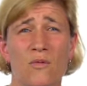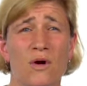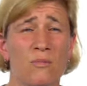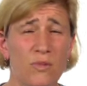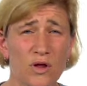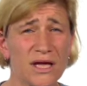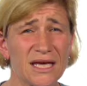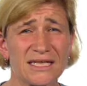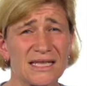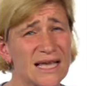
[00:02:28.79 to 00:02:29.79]
where
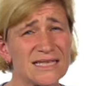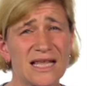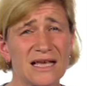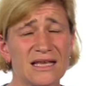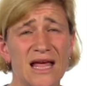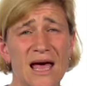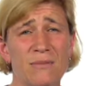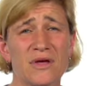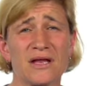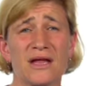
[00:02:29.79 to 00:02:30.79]
bullying is less likely to
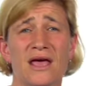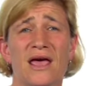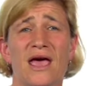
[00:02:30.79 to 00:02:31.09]
happen,